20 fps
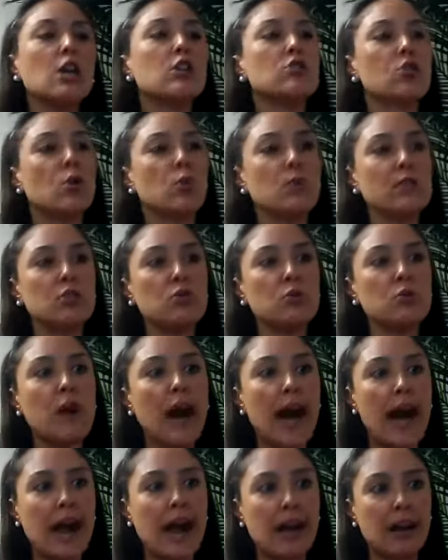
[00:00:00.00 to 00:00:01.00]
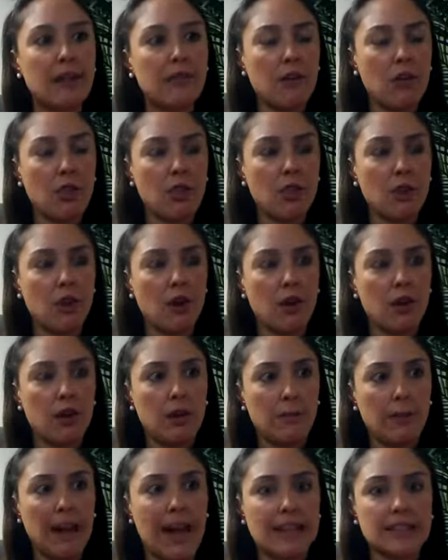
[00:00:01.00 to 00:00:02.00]
So we do have the
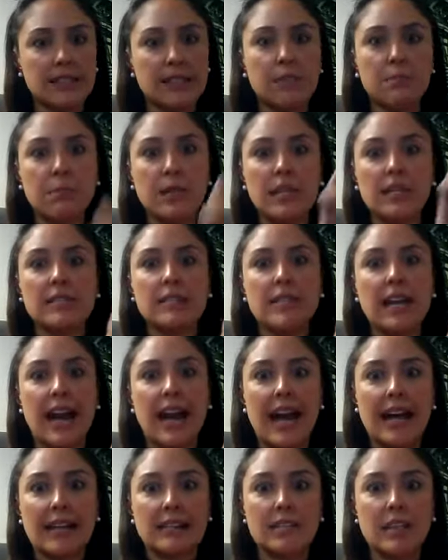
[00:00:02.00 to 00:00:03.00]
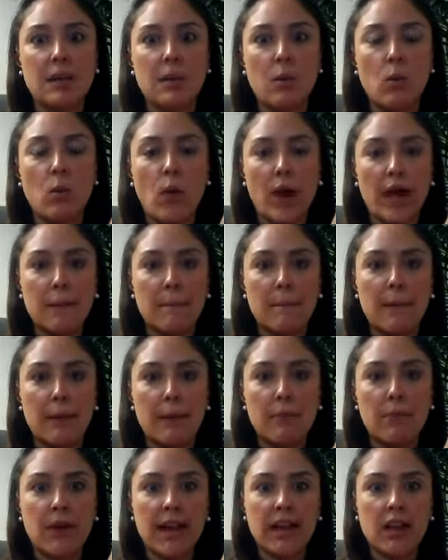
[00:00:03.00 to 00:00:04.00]
plastic piece that has the white
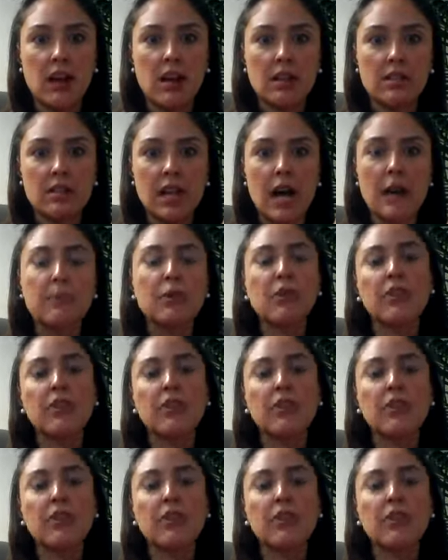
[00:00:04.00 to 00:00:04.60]
membrane on top,